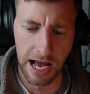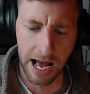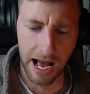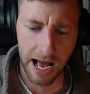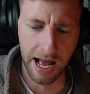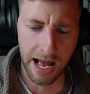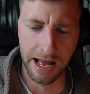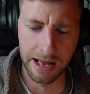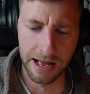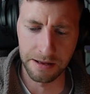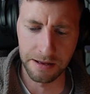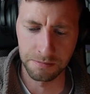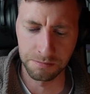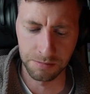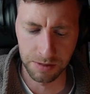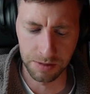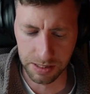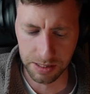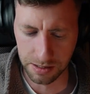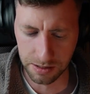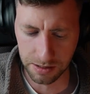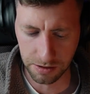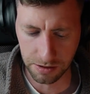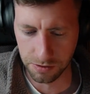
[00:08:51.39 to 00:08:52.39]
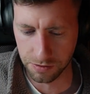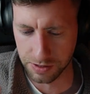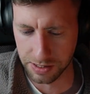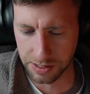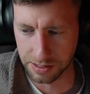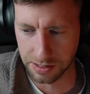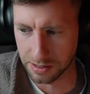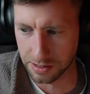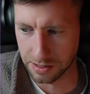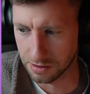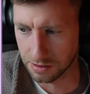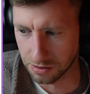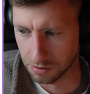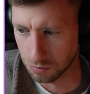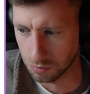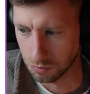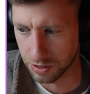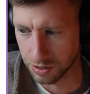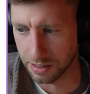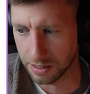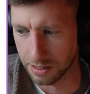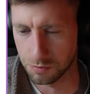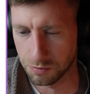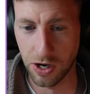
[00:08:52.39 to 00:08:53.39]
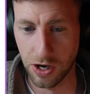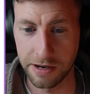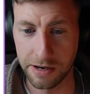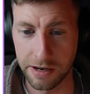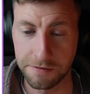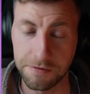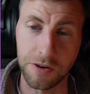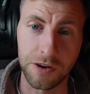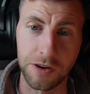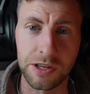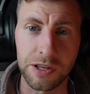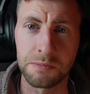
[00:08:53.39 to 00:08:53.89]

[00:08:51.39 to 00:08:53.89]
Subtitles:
This is the one that I'm training for.